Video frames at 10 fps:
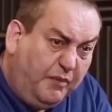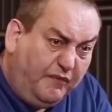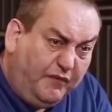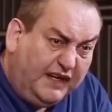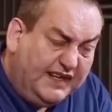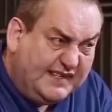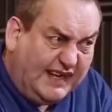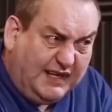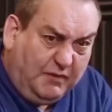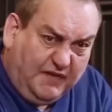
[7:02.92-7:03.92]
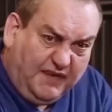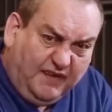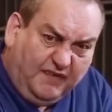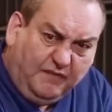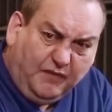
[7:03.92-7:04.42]
and put fucking Zanny with
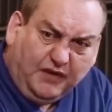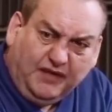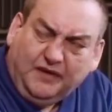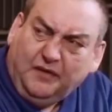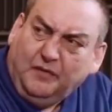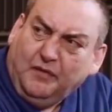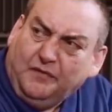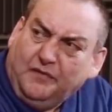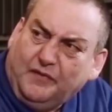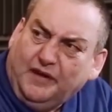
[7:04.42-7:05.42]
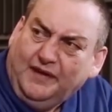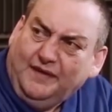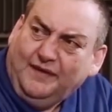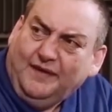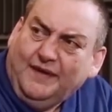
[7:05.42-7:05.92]
it and fucking do all
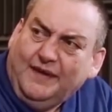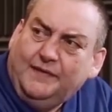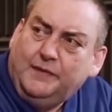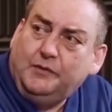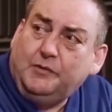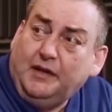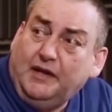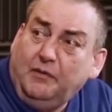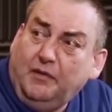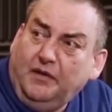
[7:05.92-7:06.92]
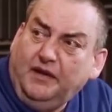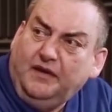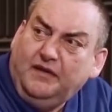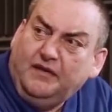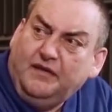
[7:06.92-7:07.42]
fucking. Did we quite go, weren't